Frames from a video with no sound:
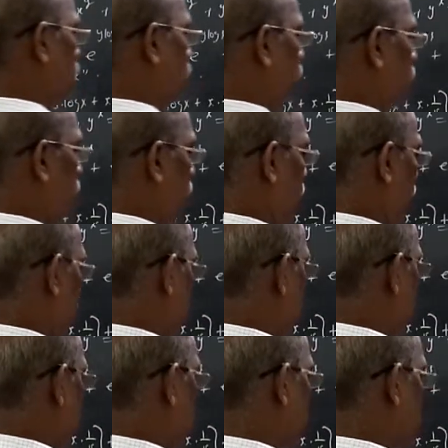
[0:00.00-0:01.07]
then
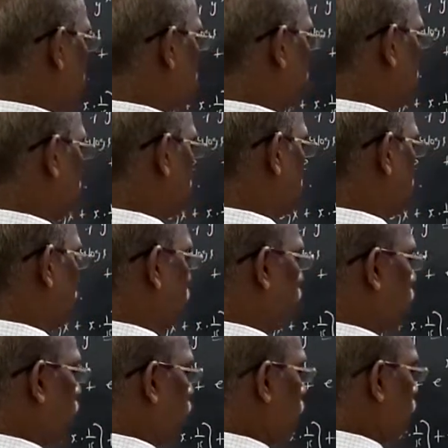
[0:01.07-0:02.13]
minus
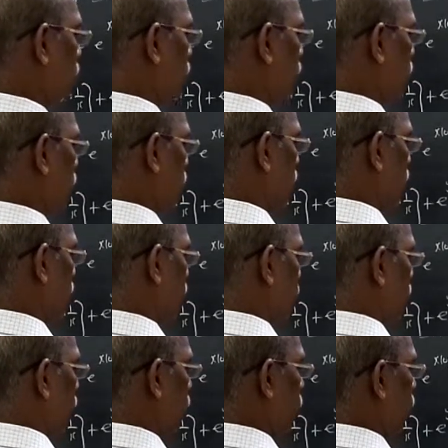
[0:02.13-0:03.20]
x
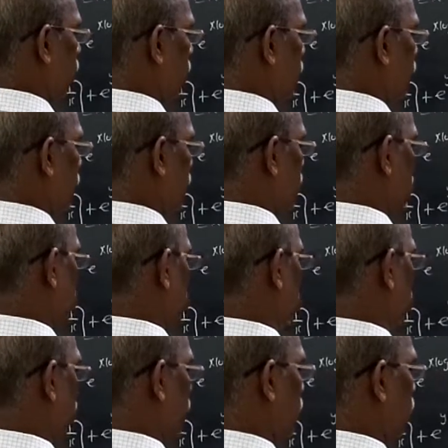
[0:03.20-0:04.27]
power y minus
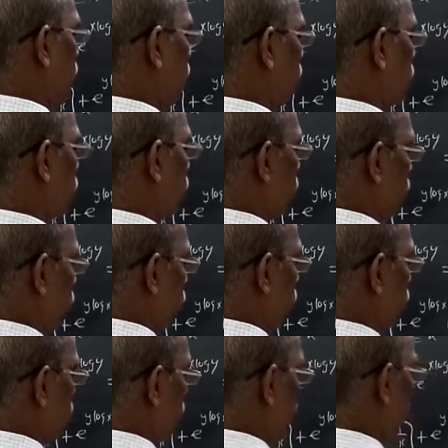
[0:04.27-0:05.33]
1 into
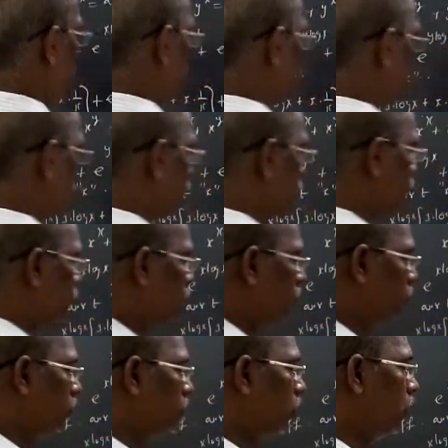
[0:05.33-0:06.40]
y.
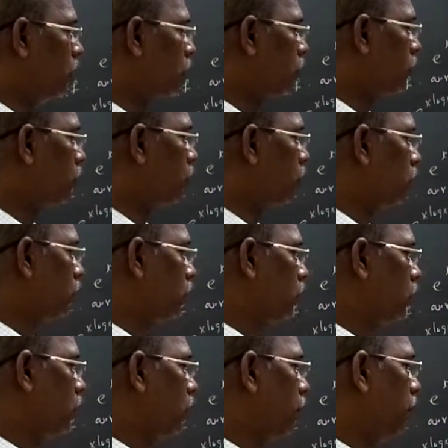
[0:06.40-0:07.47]
These two,
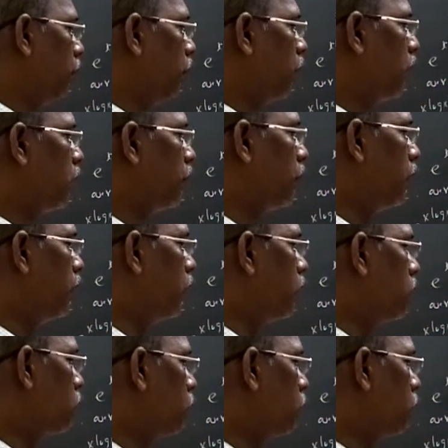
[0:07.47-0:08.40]
we multiply these